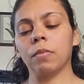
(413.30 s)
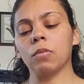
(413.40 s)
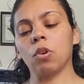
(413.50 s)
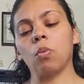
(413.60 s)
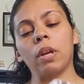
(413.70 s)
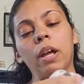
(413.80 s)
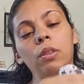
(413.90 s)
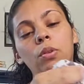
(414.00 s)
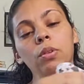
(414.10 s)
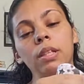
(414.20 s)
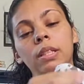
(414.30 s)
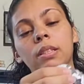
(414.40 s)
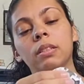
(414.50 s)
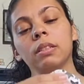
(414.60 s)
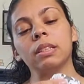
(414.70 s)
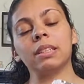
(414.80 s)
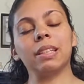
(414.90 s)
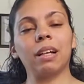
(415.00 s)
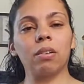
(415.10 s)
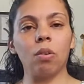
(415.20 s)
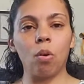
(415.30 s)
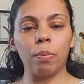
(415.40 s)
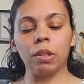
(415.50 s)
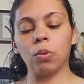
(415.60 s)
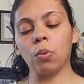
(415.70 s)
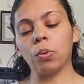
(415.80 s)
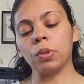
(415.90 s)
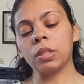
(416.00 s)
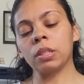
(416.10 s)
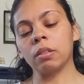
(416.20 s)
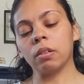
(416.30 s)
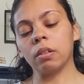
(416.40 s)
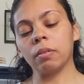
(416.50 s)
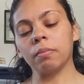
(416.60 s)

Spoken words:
so when I do this it's not gonna open the corners. I